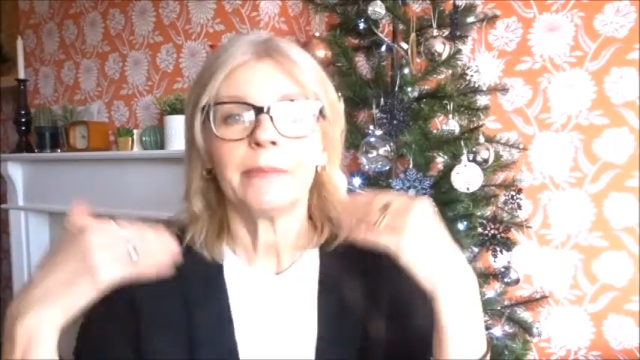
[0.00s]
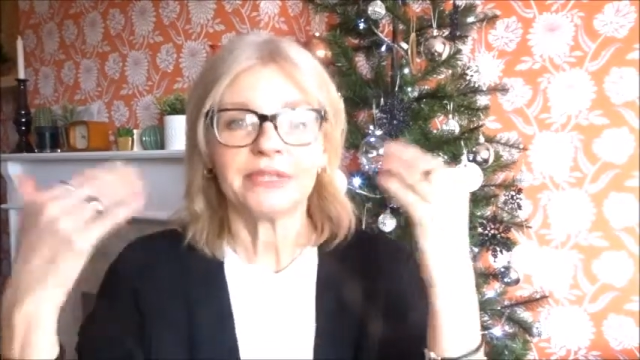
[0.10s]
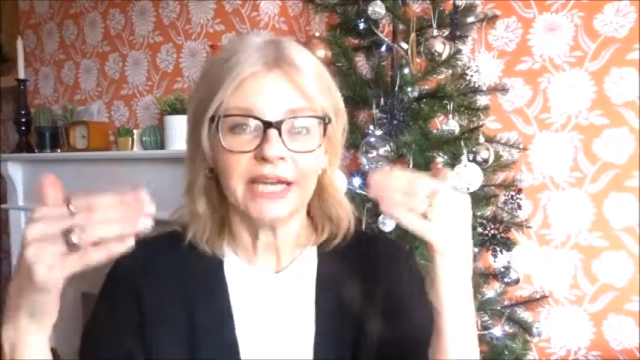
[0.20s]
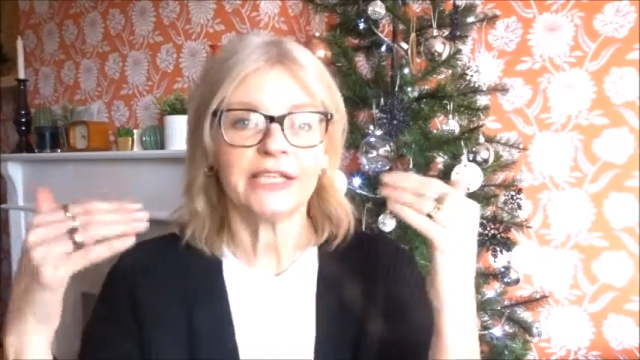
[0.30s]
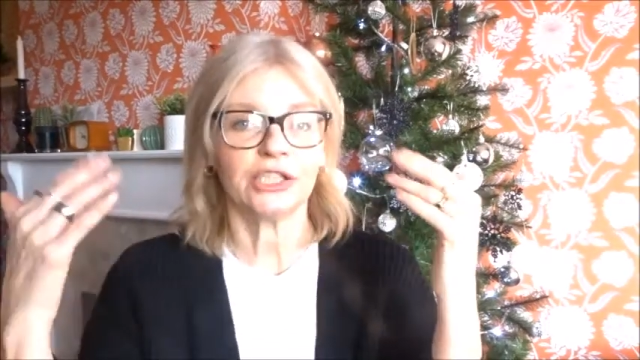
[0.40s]

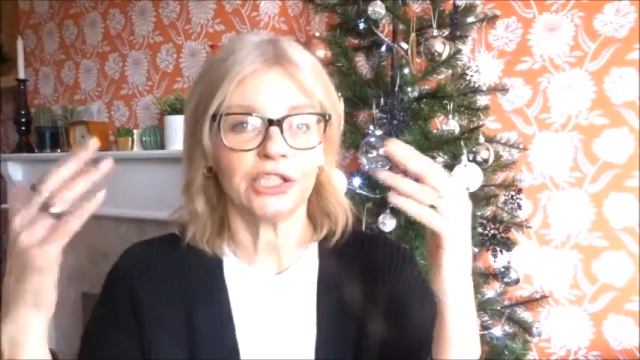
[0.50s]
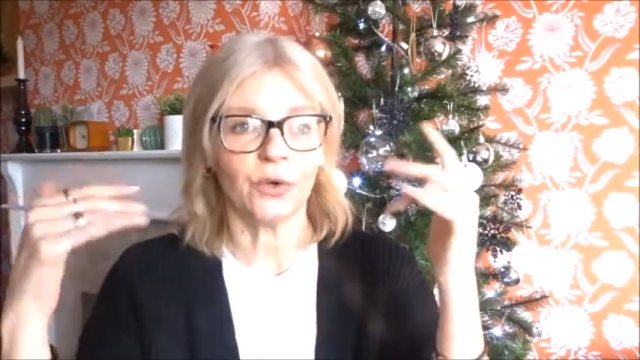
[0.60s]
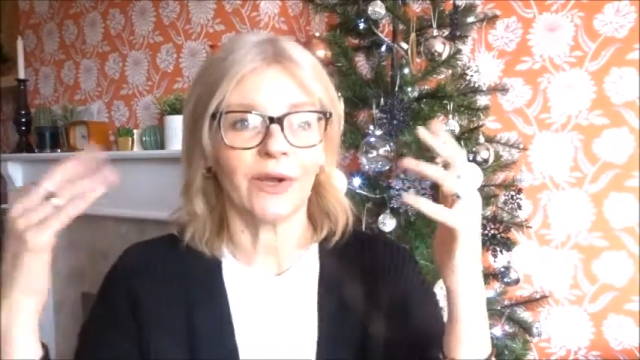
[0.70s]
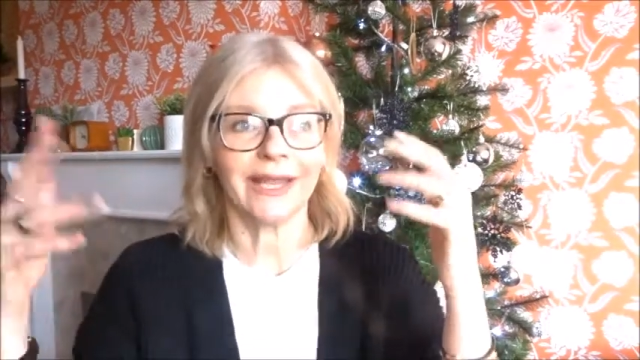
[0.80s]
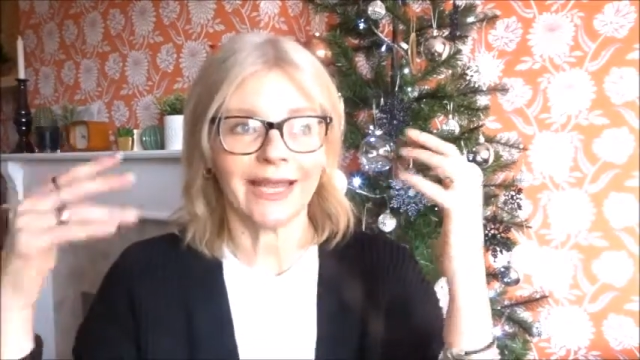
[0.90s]
potentially
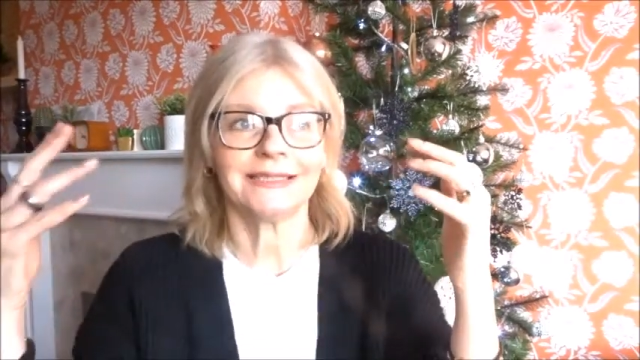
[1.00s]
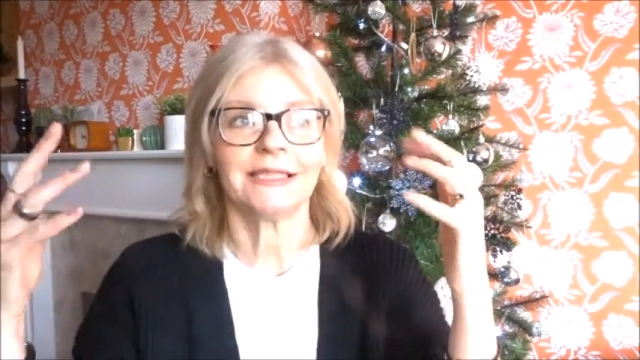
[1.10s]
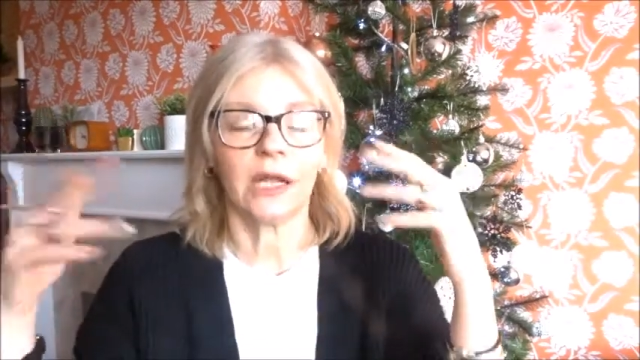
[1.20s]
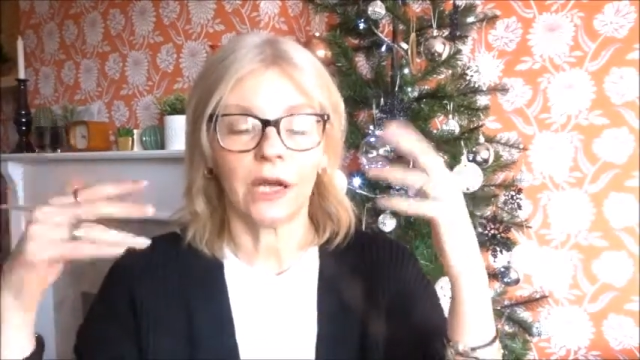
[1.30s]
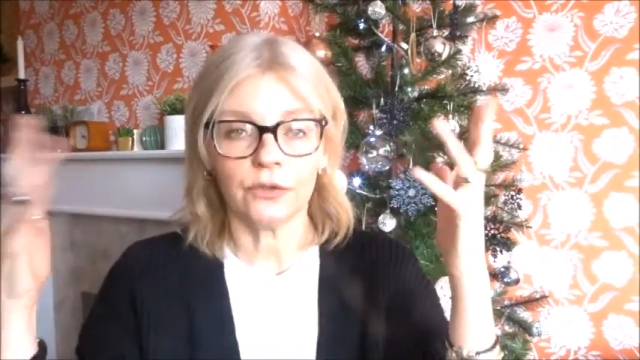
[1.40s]
you are
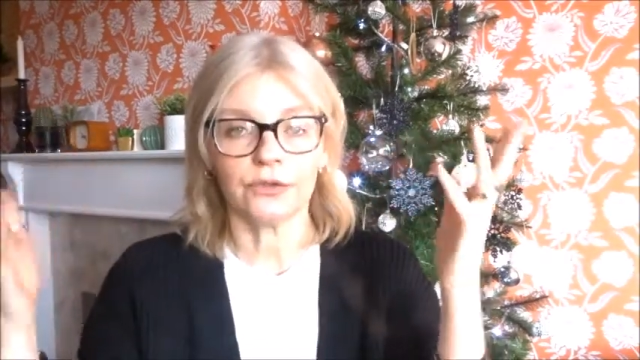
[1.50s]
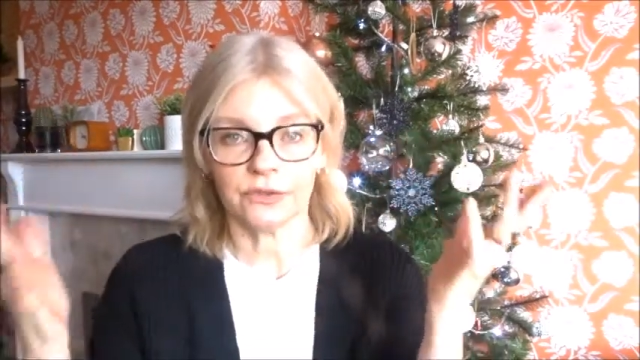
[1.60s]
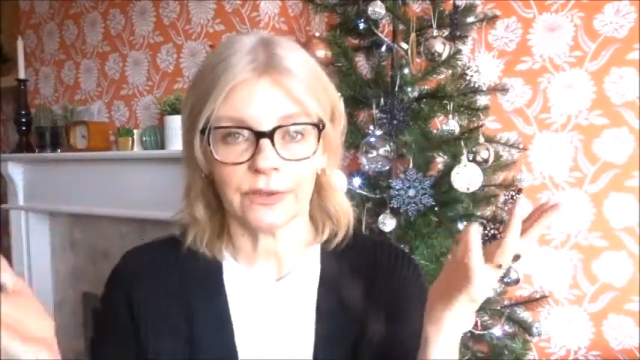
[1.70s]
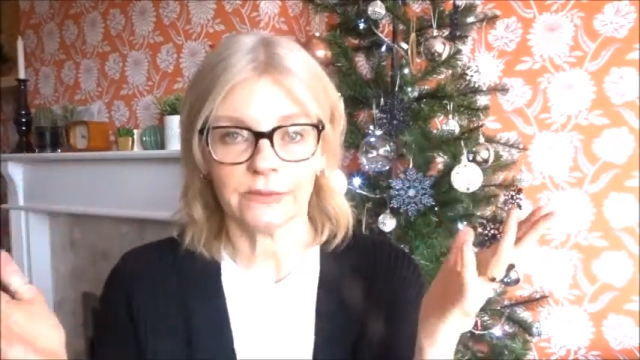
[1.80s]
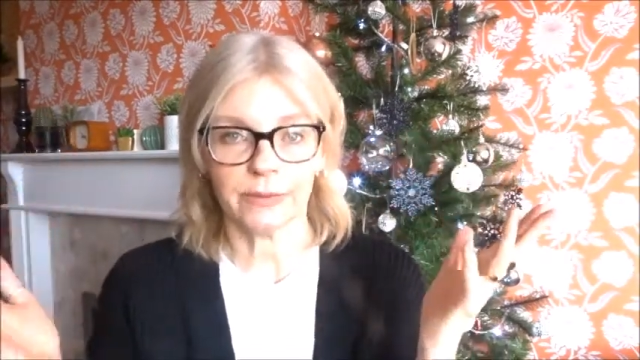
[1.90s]
getting closer
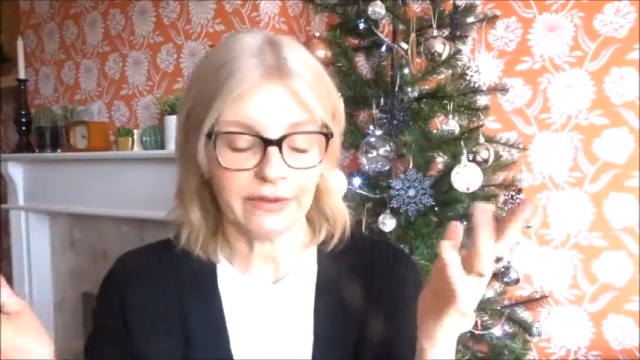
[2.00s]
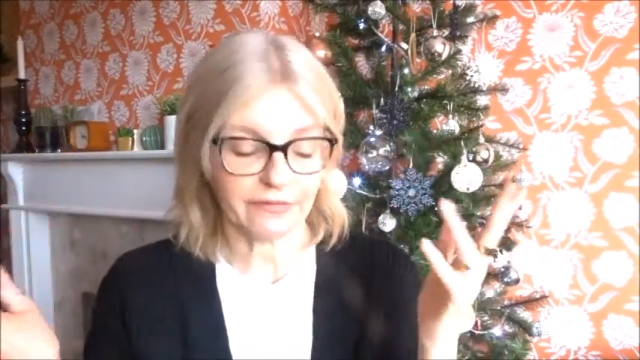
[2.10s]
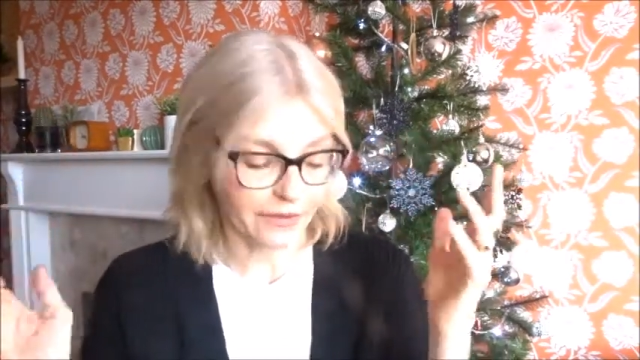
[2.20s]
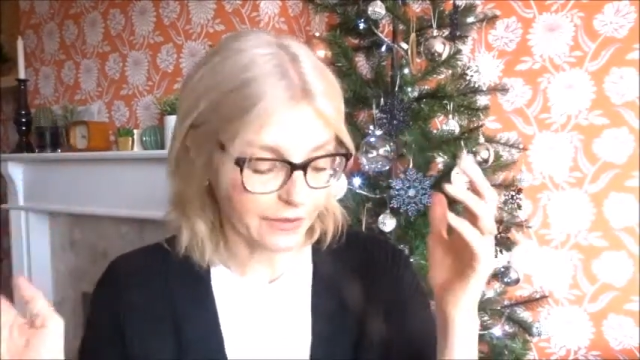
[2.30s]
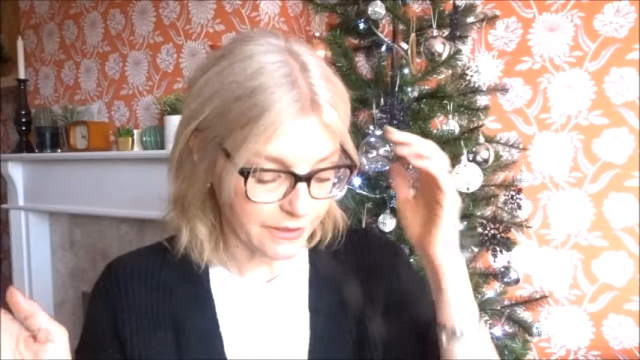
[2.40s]
to SPF
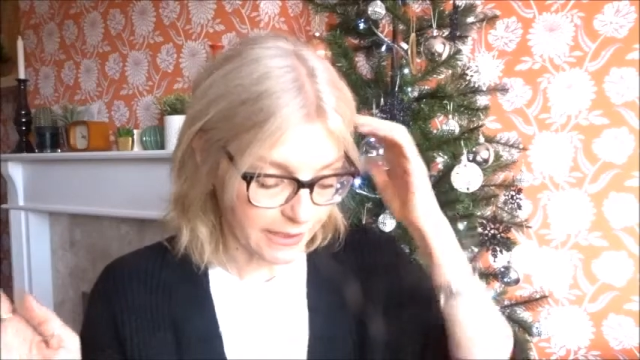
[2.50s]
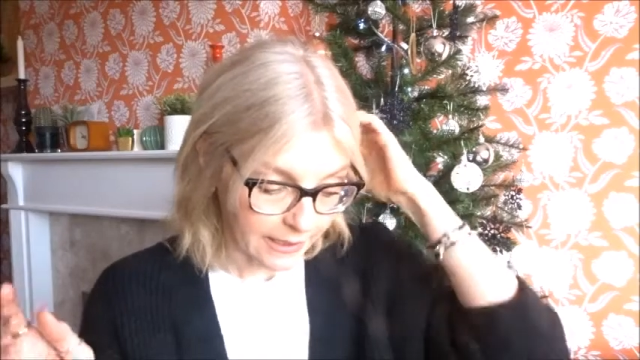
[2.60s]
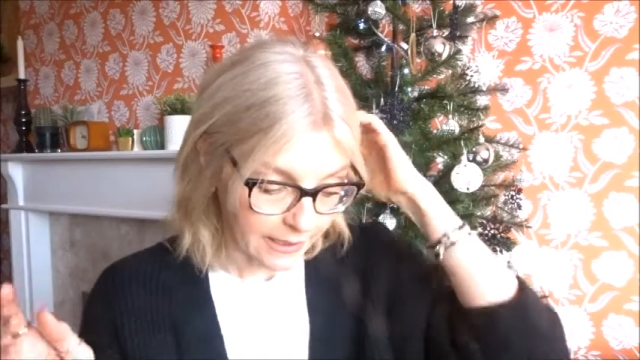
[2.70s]
30.